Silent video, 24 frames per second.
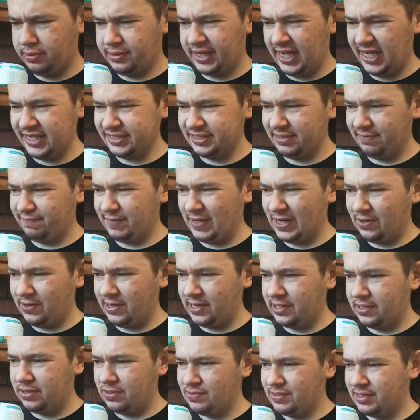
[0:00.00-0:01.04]
That's a
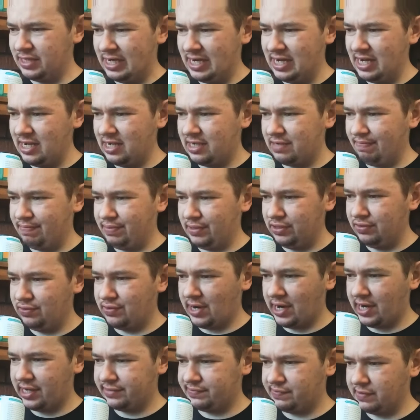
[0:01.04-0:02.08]
very unique blue
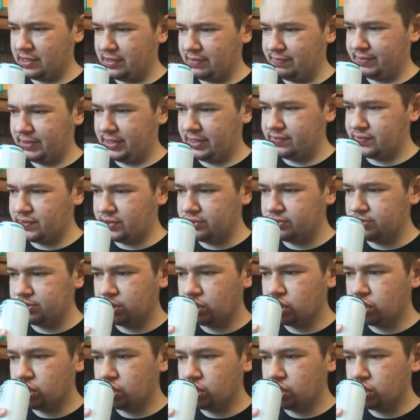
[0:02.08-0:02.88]
raspberry flavor.